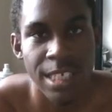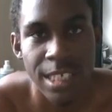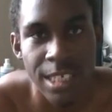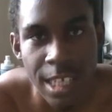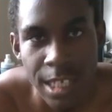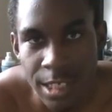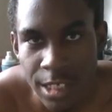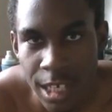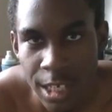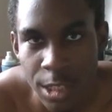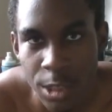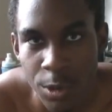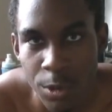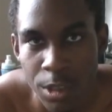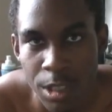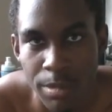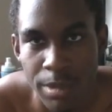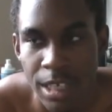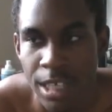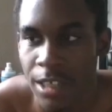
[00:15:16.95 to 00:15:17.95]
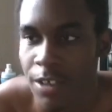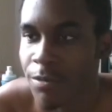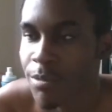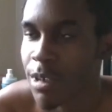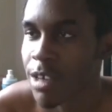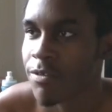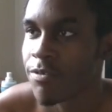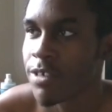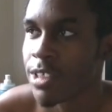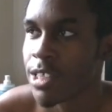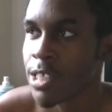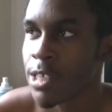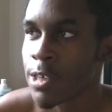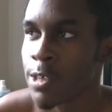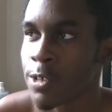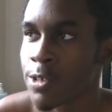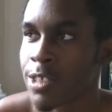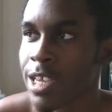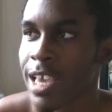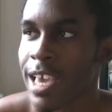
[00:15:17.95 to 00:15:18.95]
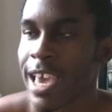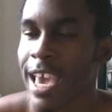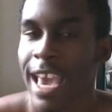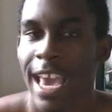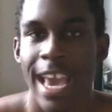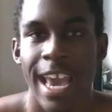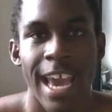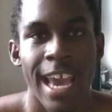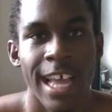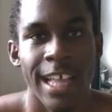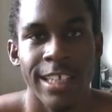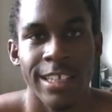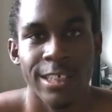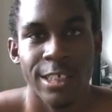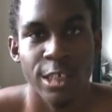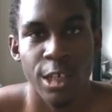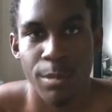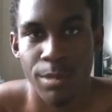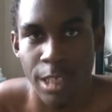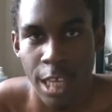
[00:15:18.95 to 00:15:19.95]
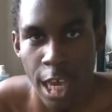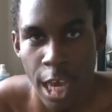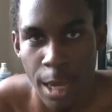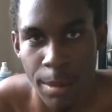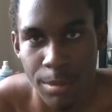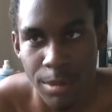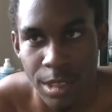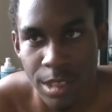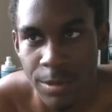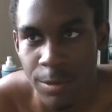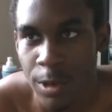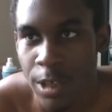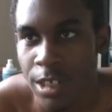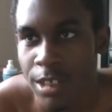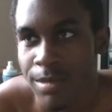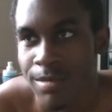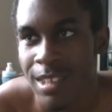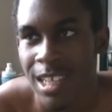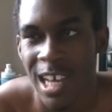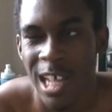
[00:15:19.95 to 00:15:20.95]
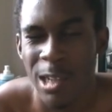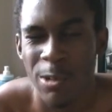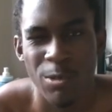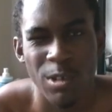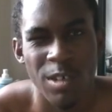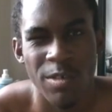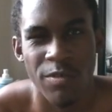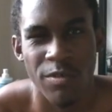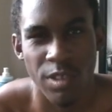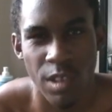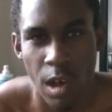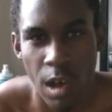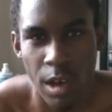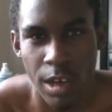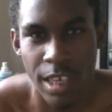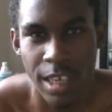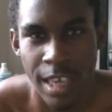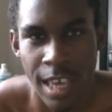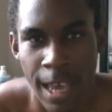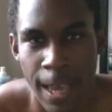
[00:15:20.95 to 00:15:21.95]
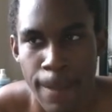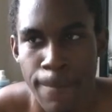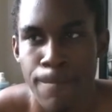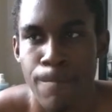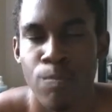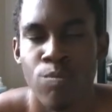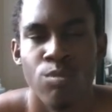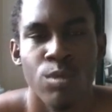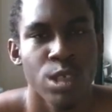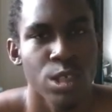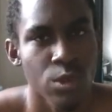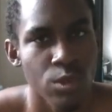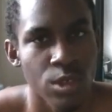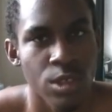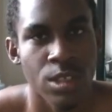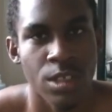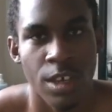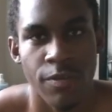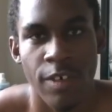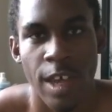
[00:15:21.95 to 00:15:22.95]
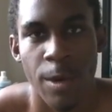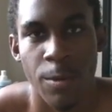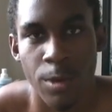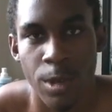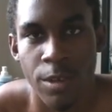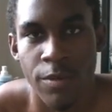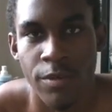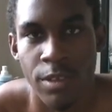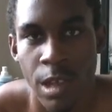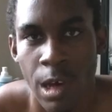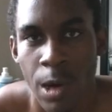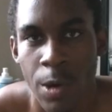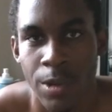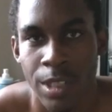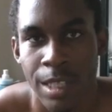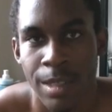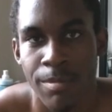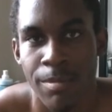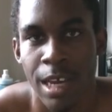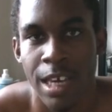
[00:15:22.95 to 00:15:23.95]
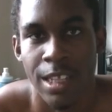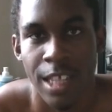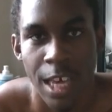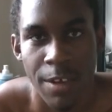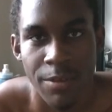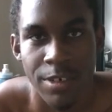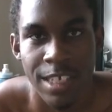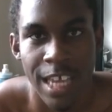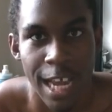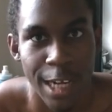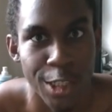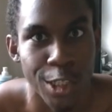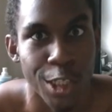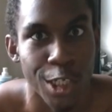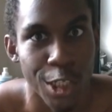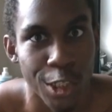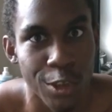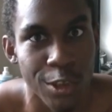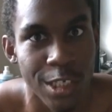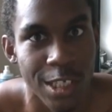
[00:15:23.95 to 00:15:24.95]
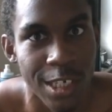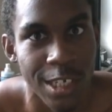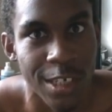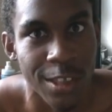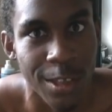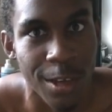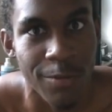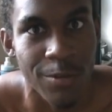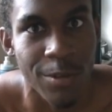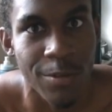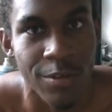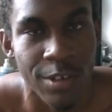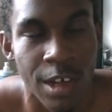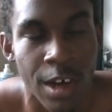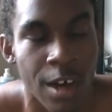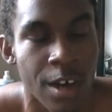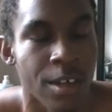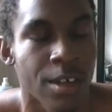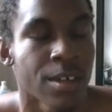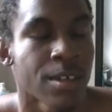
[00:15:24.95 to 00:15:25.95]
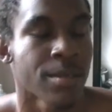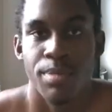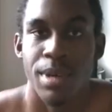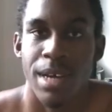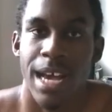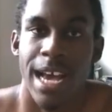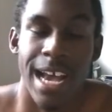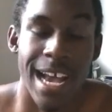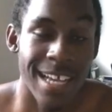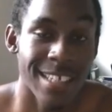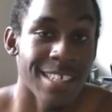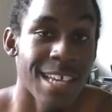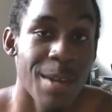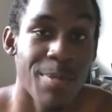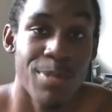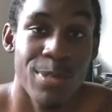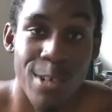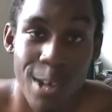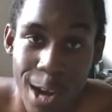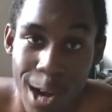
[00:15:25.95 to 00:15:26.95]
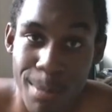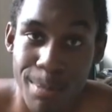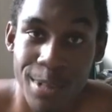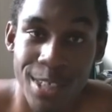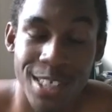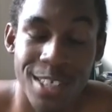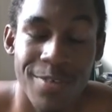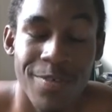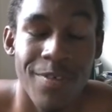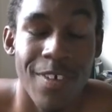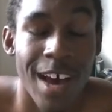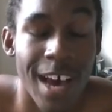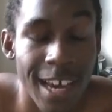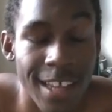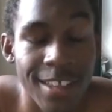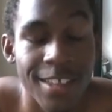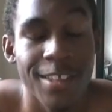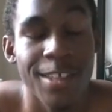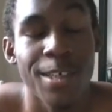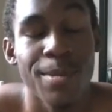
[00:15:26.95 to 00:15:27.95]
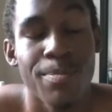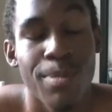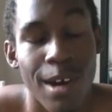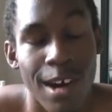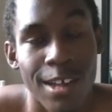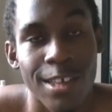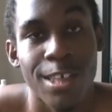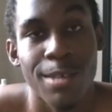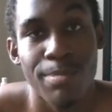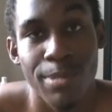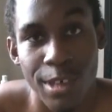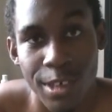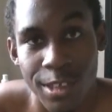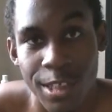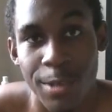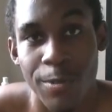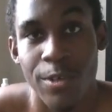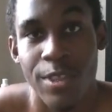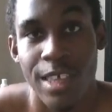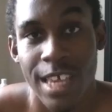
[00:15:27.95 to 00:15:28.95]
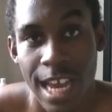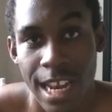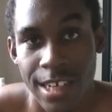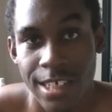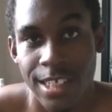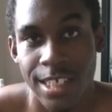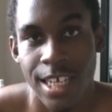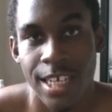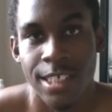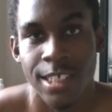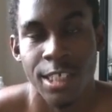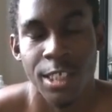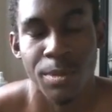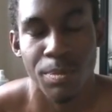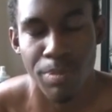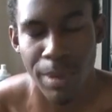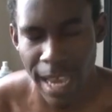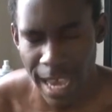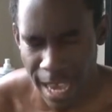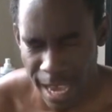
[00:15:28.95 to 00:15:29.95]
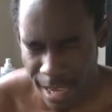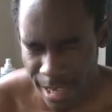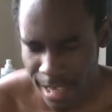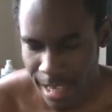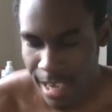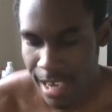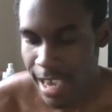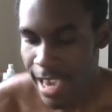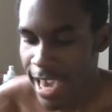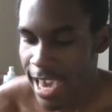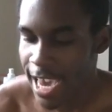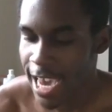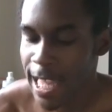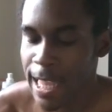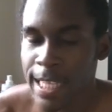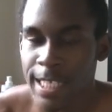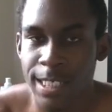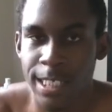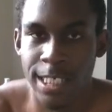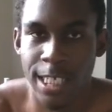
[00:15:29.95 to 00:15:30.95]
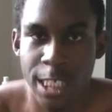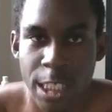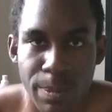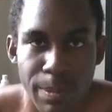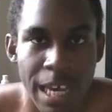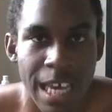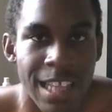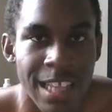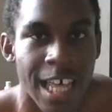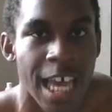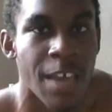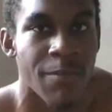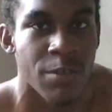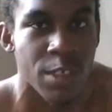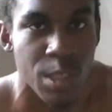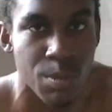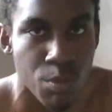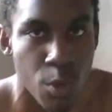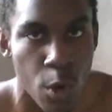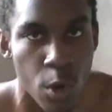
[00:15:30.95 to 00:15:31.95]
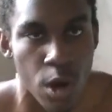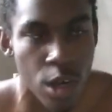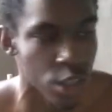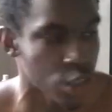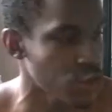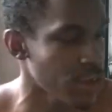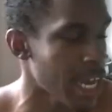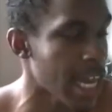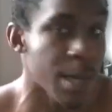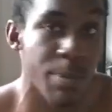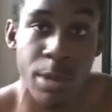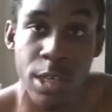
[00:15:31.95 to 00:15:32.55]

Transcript: skits I do in the beginning of my videos. And sometimes, well, I don't really vlog yet, but soon enough I will vlog when I, my life is actually interesting enough to vlog. But as I promised, finally bodybuilding with calisthenics is back. And since my life is more on track,